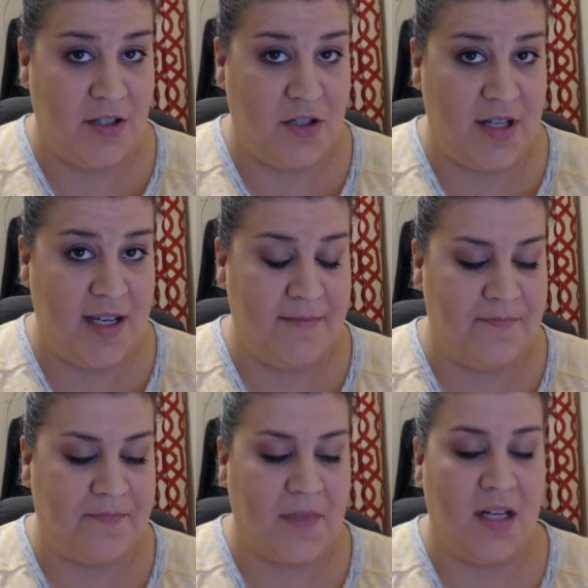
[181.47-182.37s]
surgery.
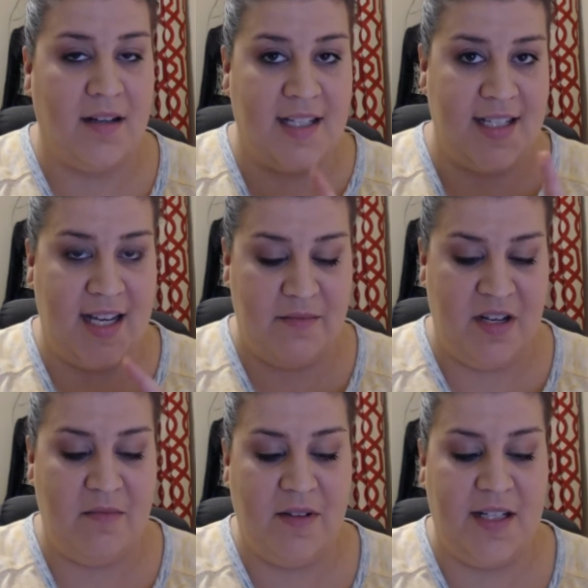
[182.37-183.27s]
And I'll get to that in a
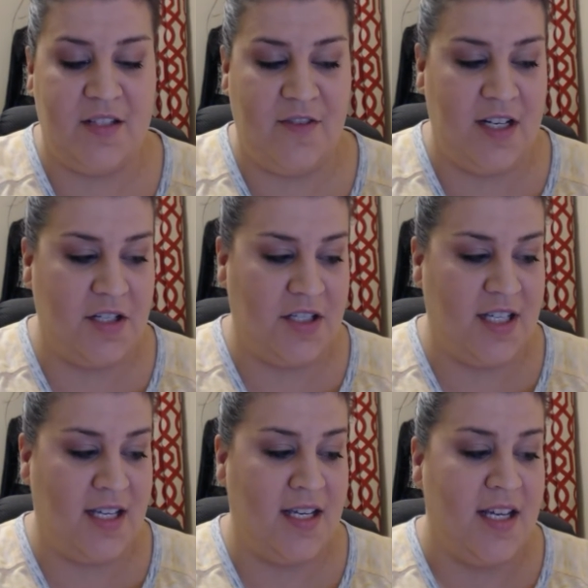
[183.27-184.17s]
minute, but let's finish
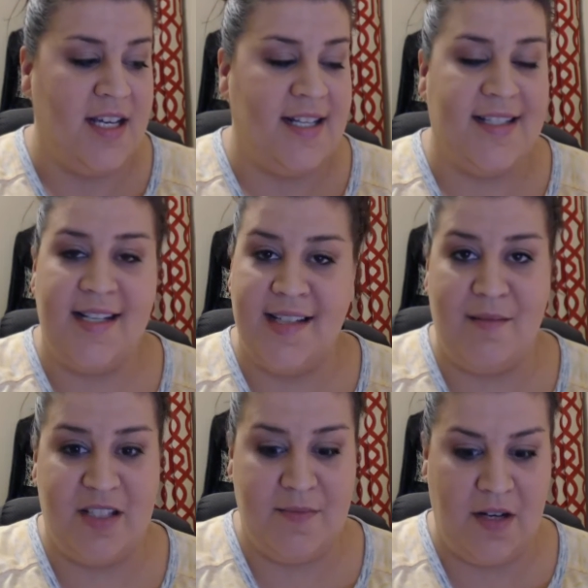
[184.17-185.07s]
the St.
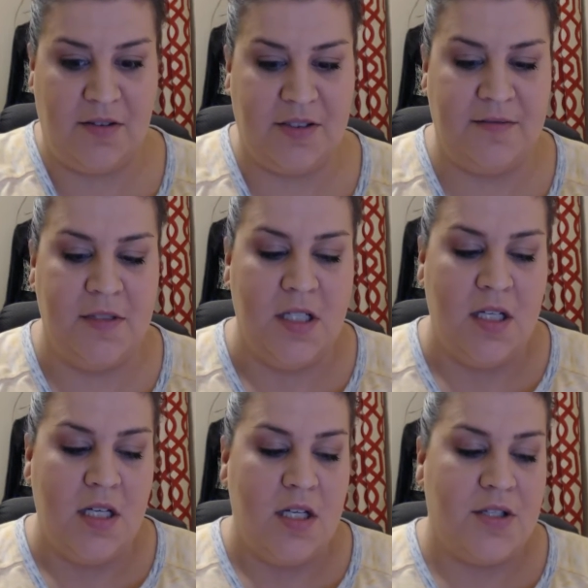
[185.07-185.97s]
Thomas Medical.
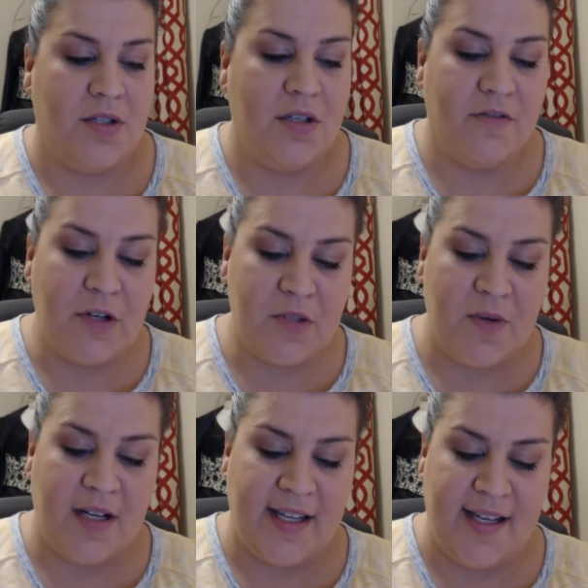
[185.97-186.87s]
So you first
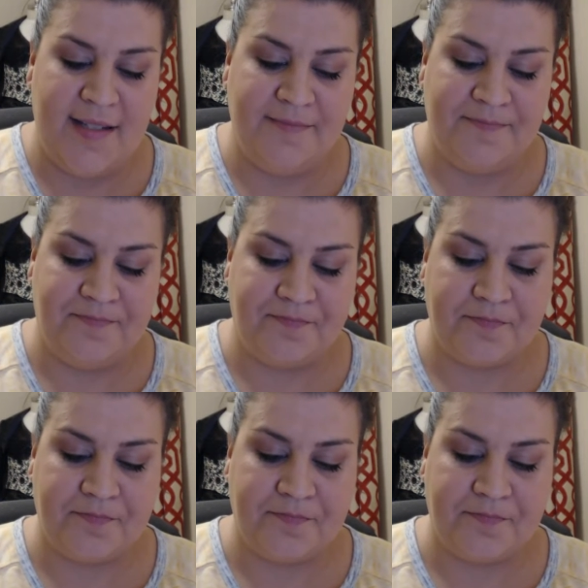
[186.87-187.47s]
walk in,